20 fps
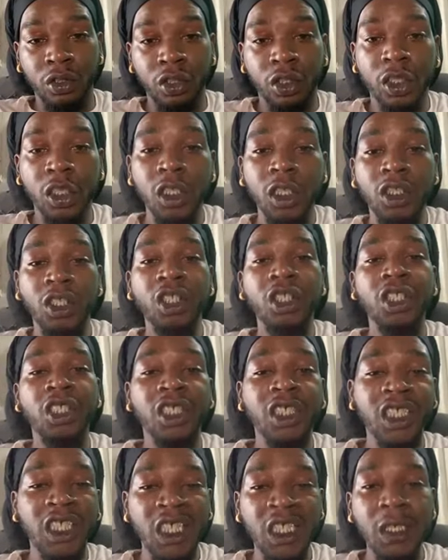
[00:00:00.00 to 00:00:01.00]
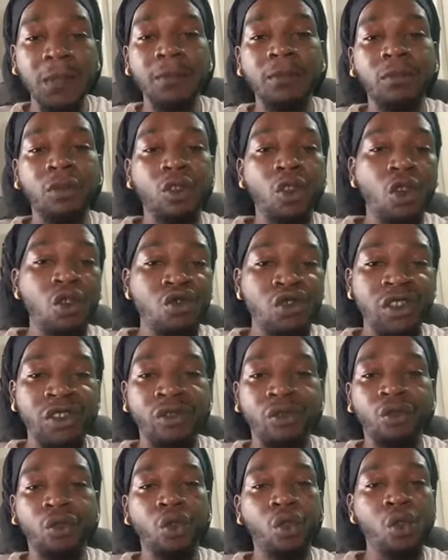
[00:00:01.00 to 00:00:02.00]
to just keep going
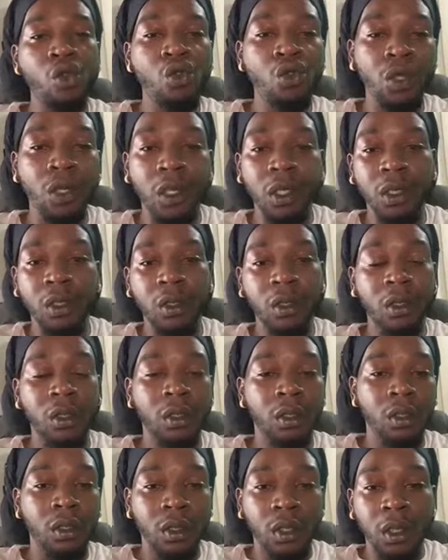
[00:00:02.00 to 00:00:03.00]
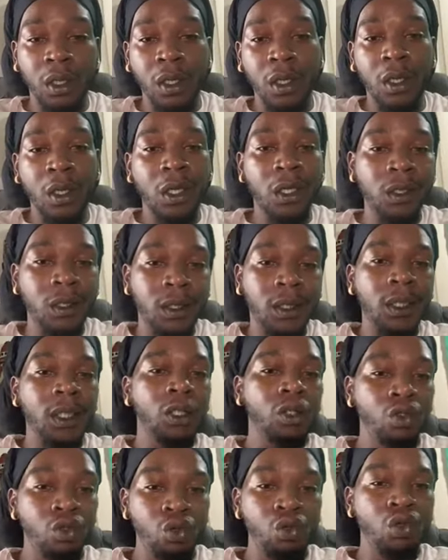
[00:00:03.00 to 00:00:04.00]
through it
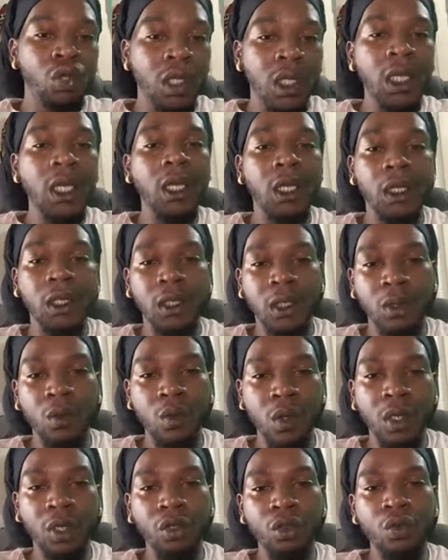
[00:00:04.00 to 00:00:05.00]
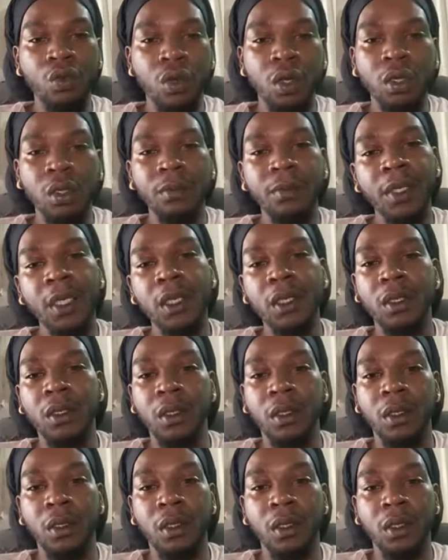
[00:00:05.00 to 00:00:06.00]
until you get to where you want to be,
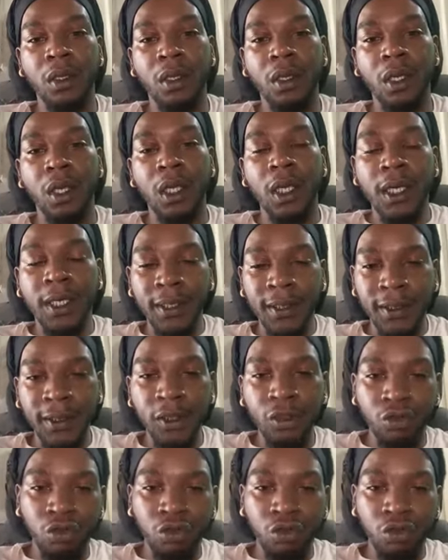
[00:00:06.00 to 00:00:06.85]
until